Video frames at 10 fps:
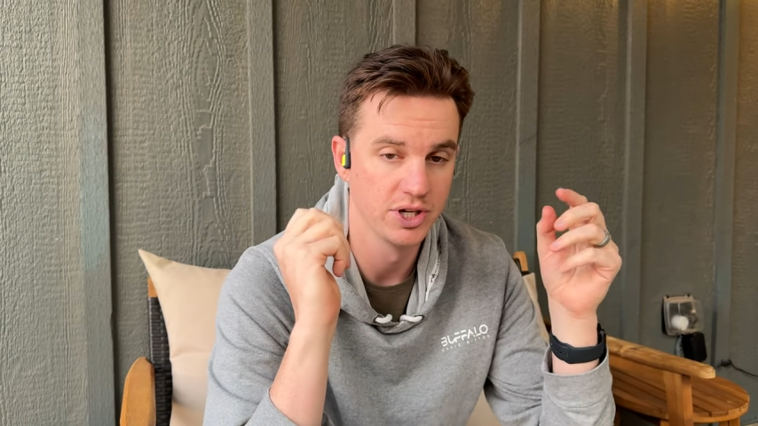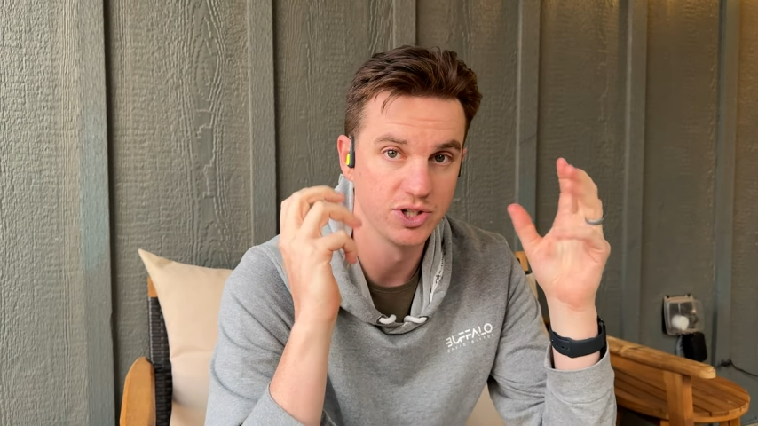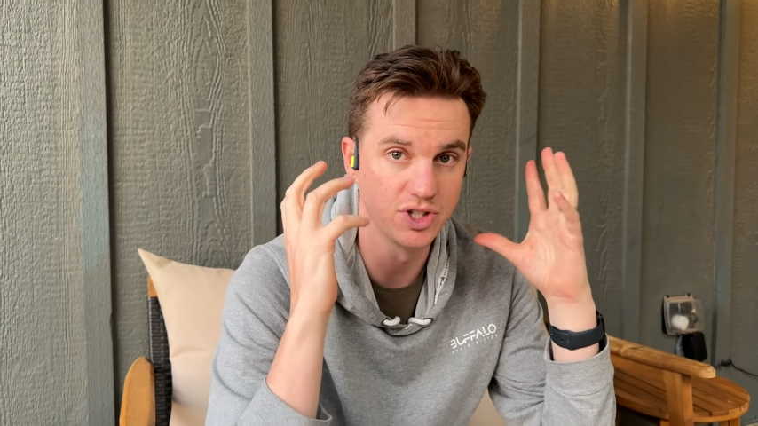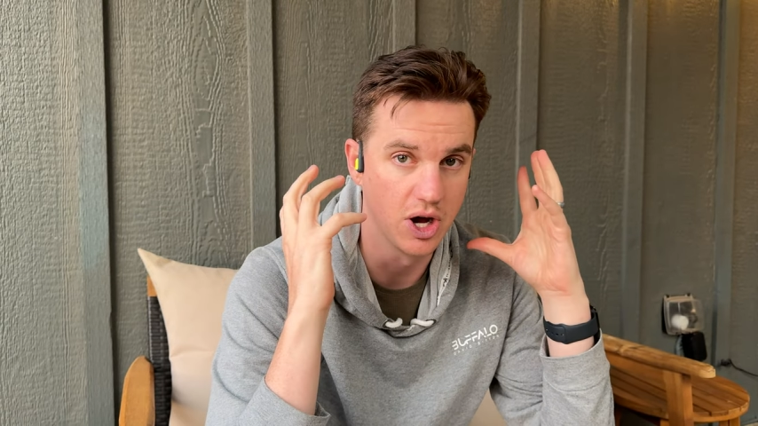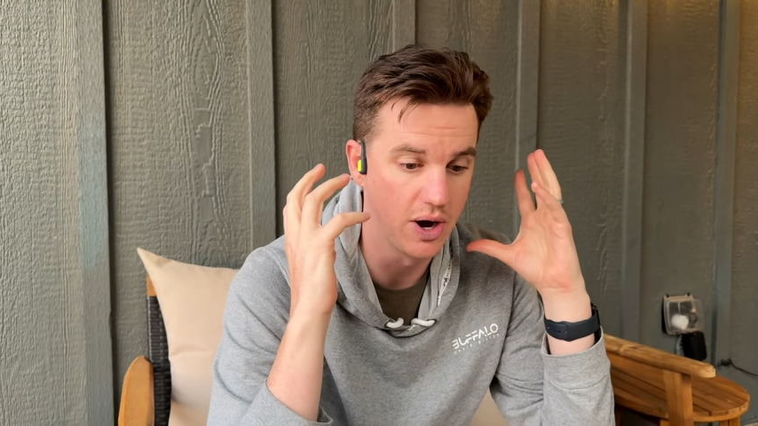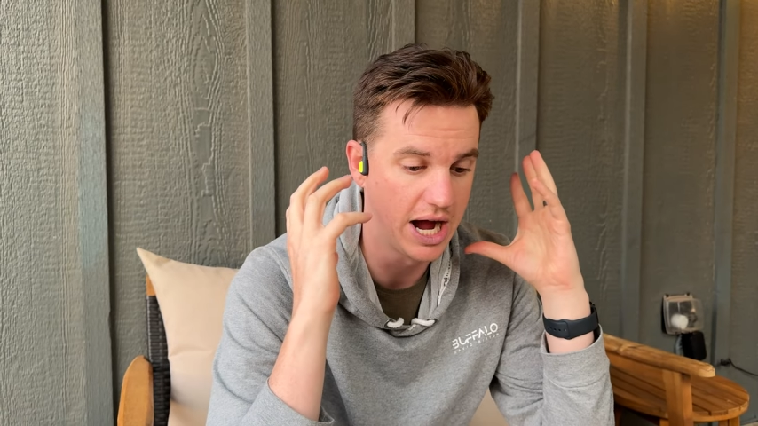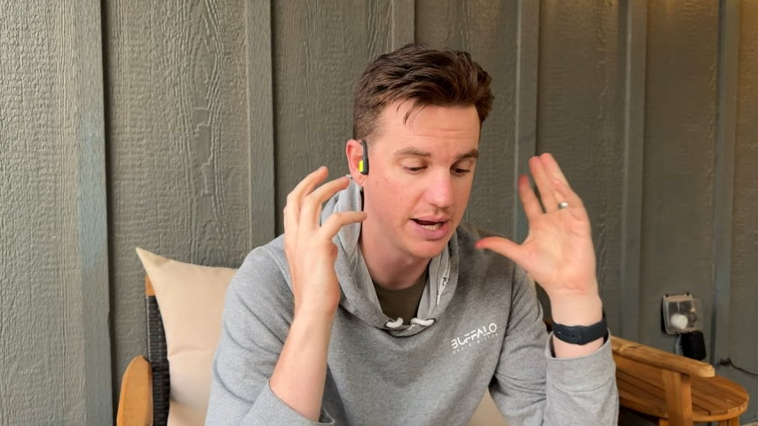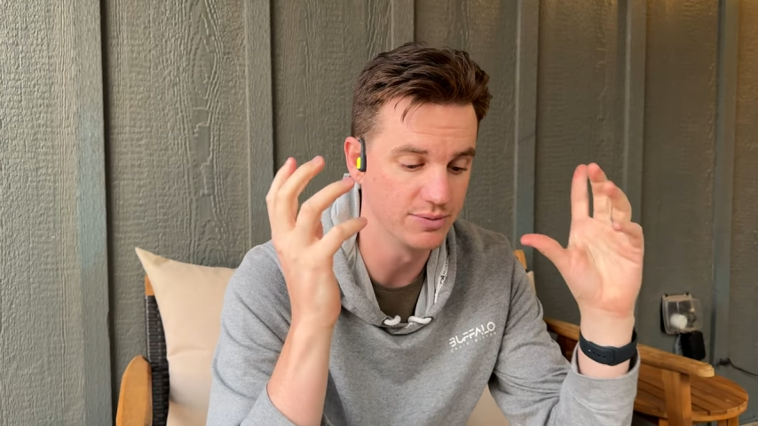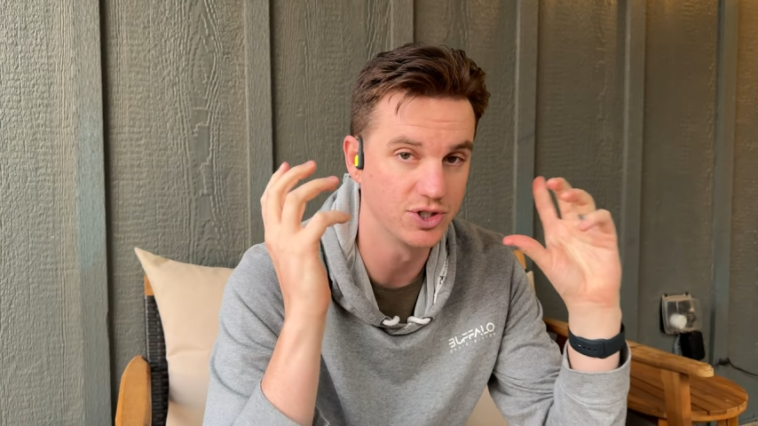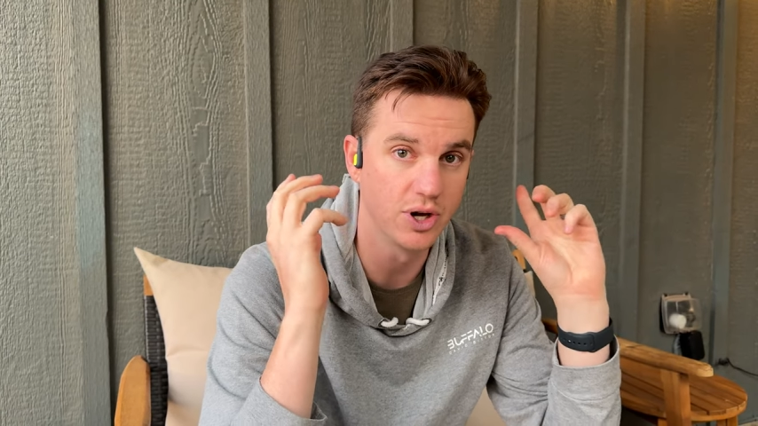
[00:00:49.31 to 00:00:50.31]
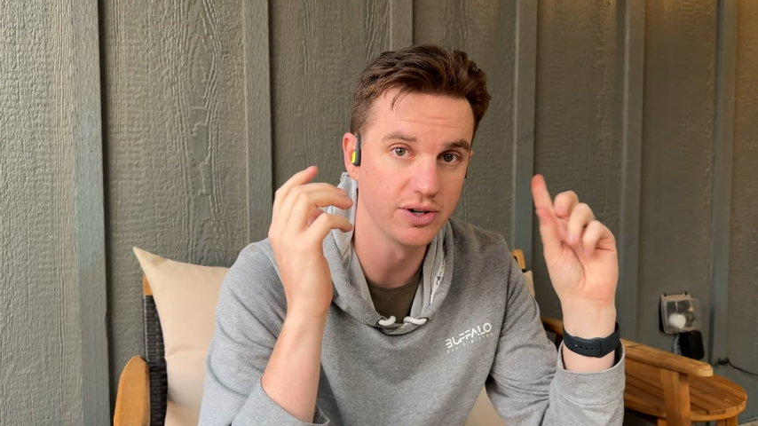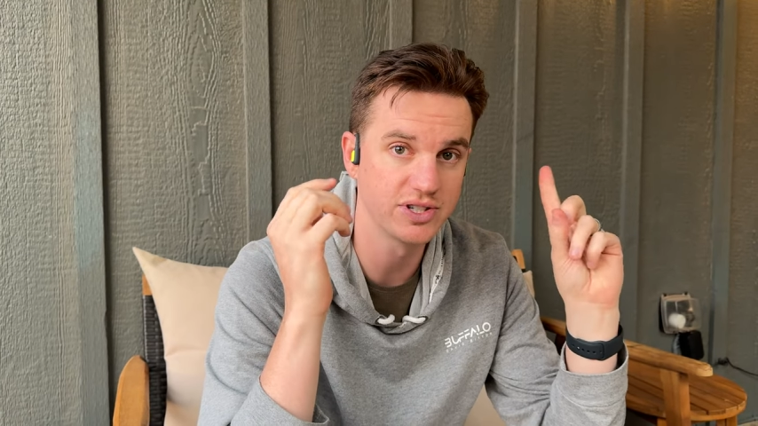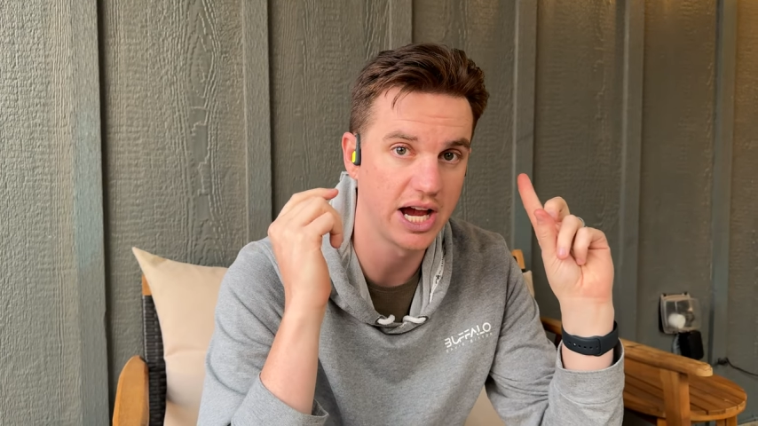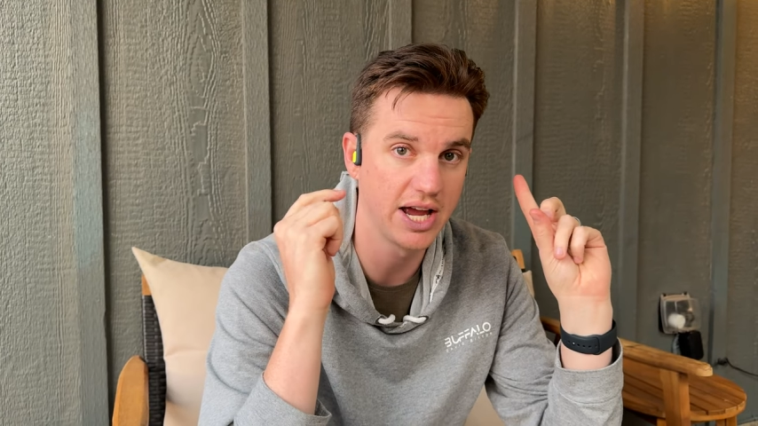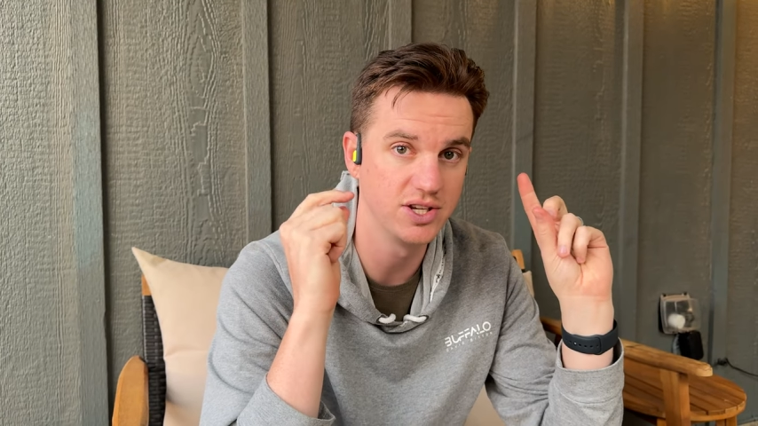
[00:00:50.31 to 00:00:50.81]
So I'm so
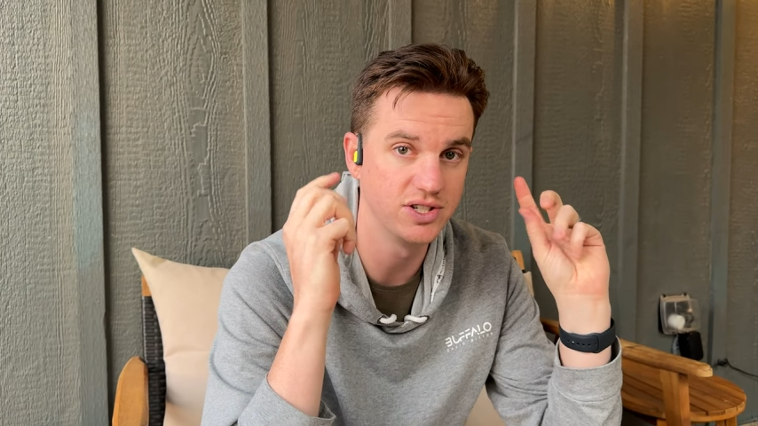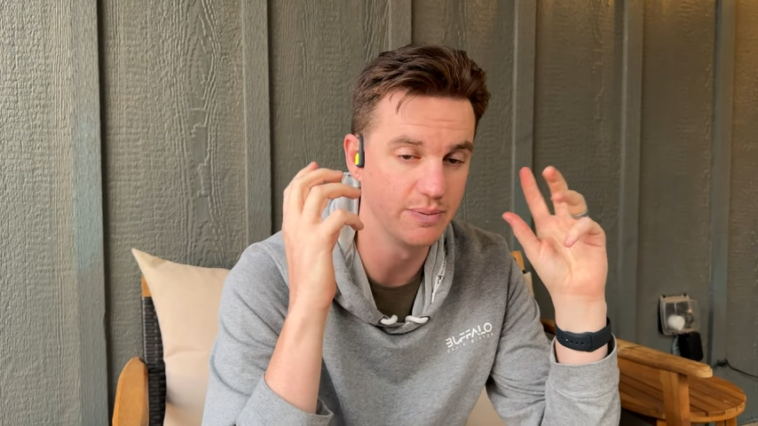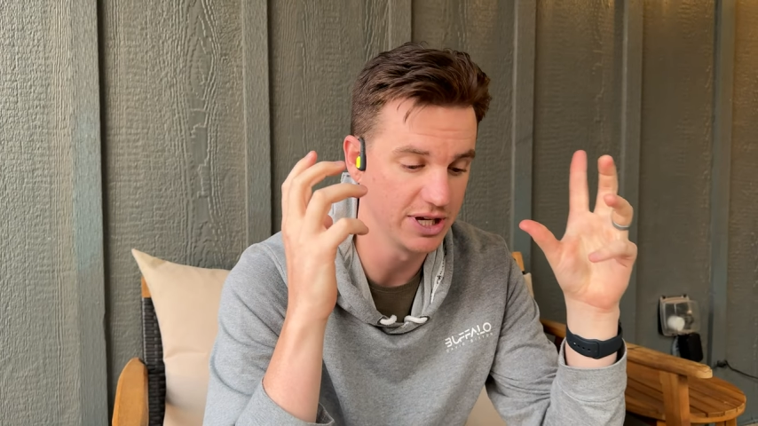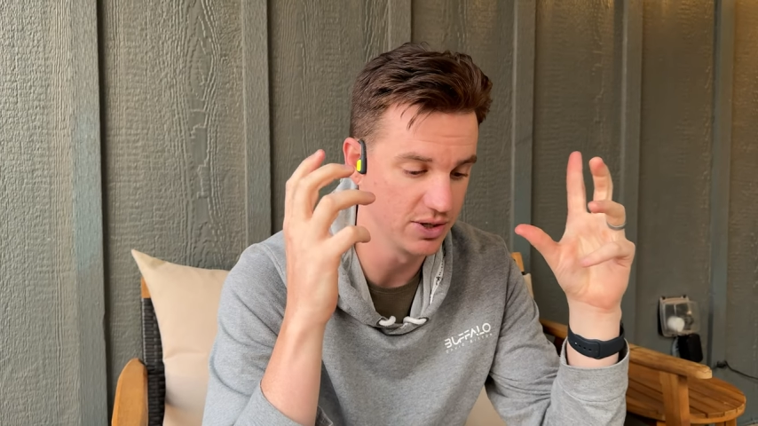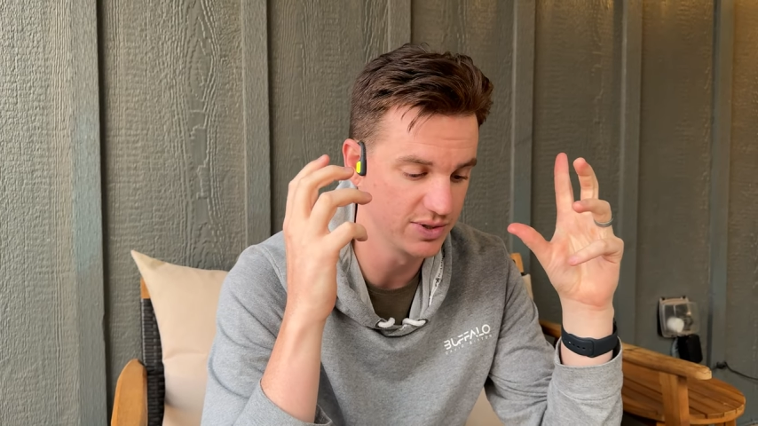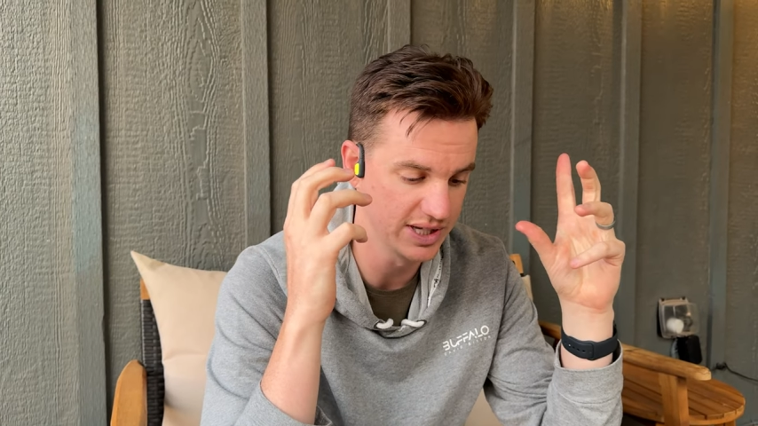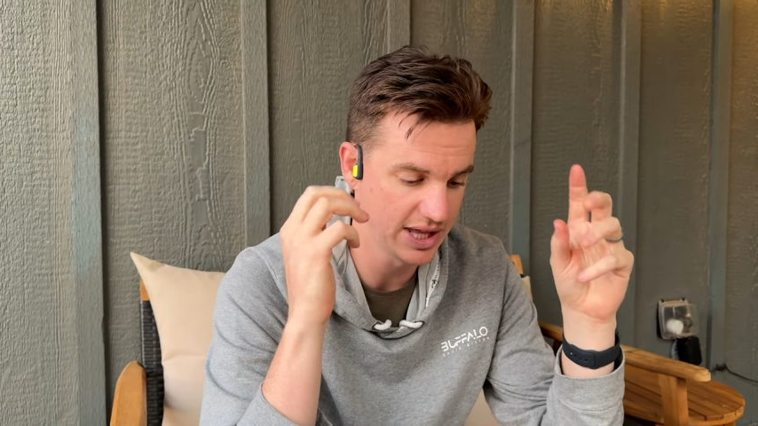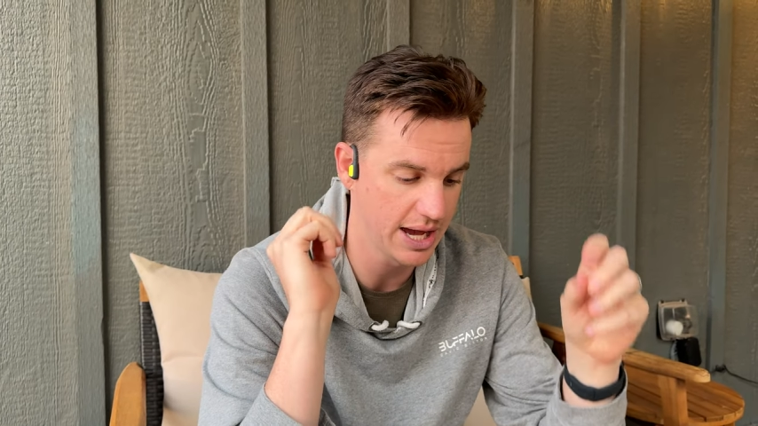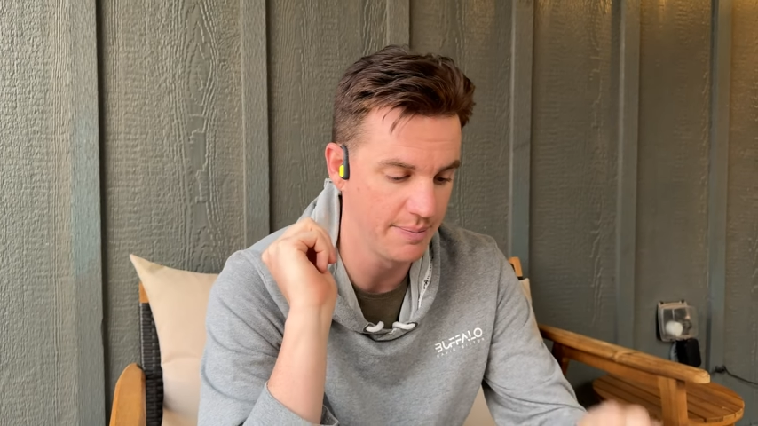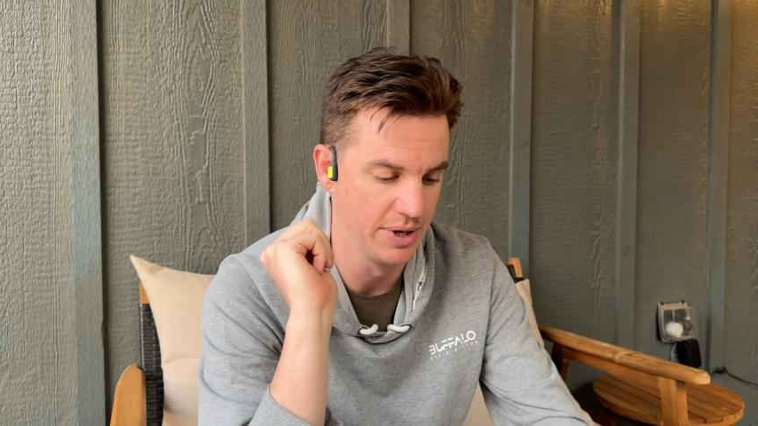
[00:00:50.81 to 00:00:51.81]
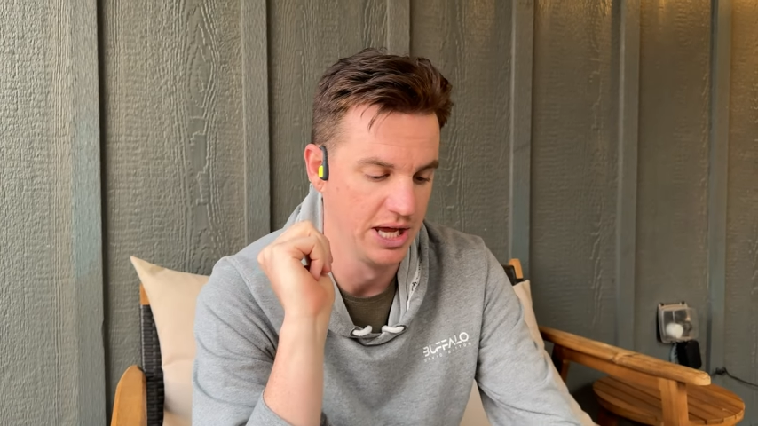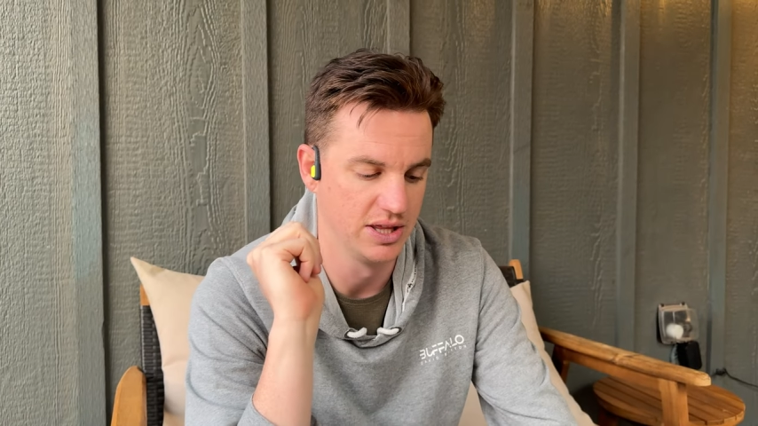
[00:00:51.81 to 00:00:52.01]
excited to be using them.